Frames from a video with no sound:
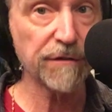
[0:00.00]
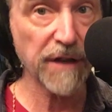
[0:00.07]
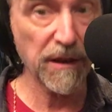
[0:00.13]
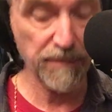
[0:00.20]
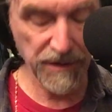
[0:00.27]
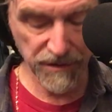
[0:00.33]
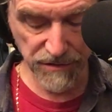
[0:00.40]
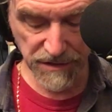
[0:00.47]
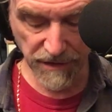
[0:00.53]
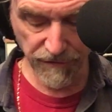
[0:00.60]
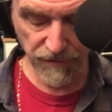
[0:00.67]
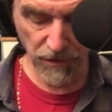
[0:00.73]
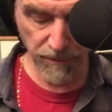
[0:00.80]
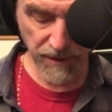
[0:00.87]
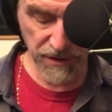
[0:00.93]
flat major
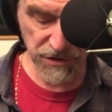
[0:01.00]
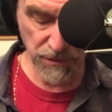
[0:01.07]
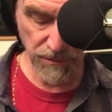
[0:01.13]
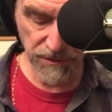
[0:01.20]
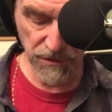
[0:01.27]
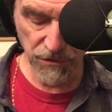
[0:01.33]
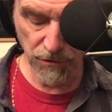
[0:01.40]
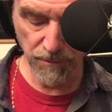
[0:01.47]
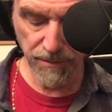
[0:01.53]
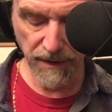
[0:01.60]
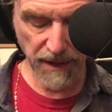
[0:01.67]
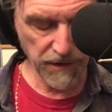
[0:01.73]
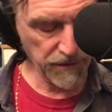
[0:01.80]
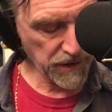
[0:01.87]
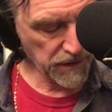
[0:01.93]
7th arpeggio with the loop.
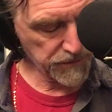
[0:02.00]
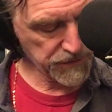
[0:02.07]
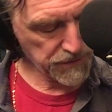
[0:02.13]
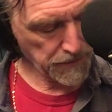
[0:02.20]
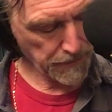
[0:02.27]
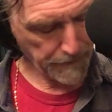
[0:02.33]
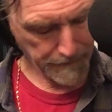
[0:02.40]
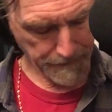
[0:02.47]
Okay, here it comes.